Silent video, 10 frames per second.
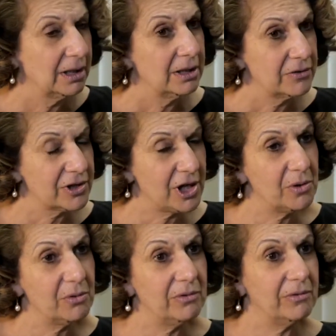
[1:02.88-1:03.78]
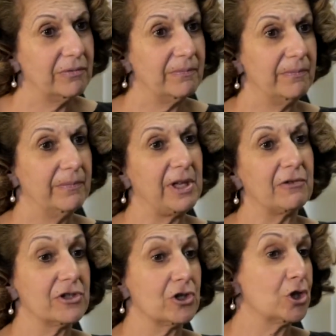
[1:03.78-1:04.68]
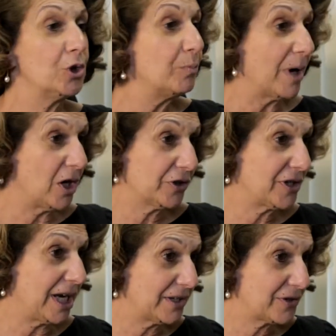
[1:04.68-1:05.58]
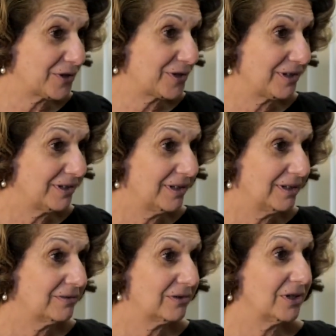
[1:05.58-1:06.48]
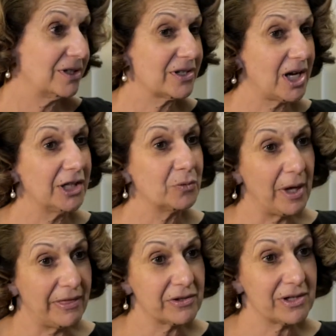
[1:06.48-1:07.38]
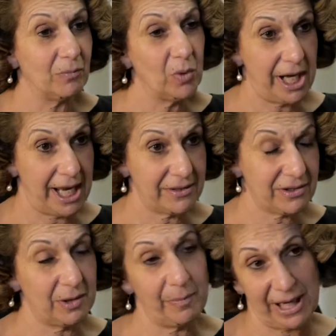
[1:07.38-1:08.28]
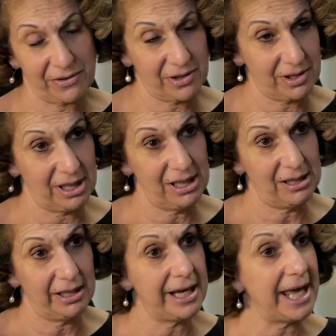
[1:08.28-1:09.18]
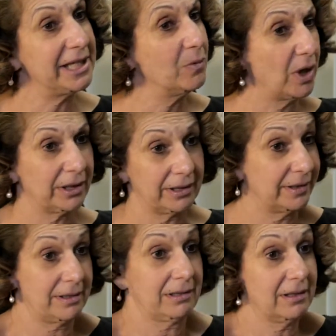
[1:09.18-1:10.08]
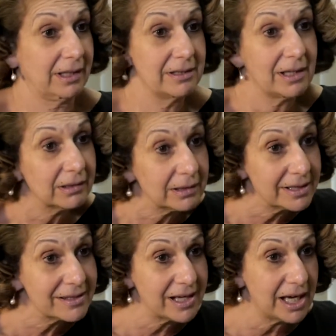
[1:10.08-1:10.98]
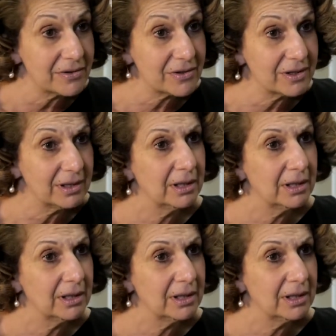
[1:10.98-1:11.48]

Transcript: So there is a two-part test to decide whether someone has capacity, and anyone can conduct this test.